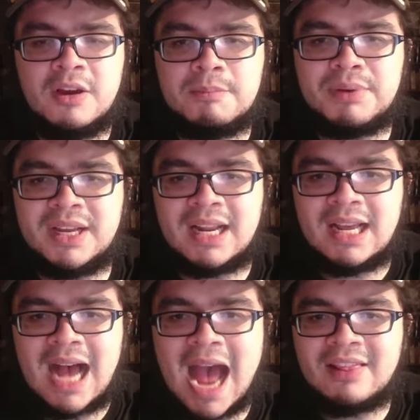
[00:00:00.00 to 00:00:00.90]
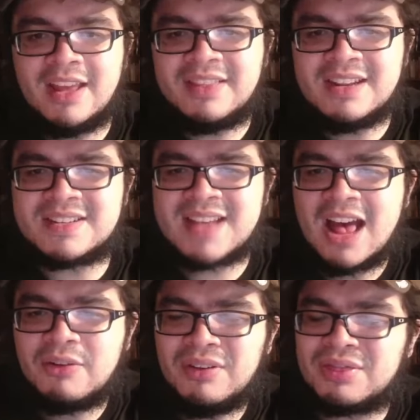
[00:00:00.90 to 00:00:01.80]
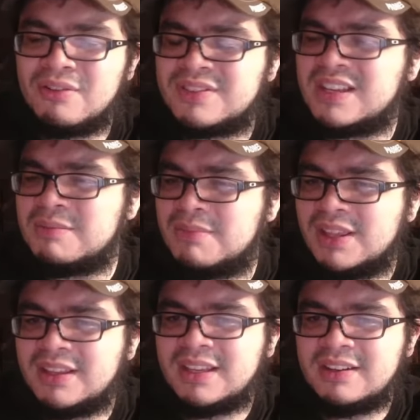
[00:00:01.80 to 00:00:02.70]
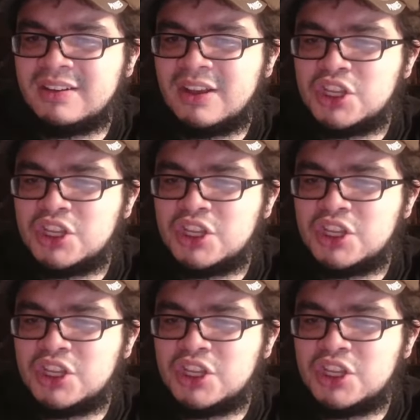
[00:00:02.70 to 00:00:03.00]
But I like that his salary, $13 million.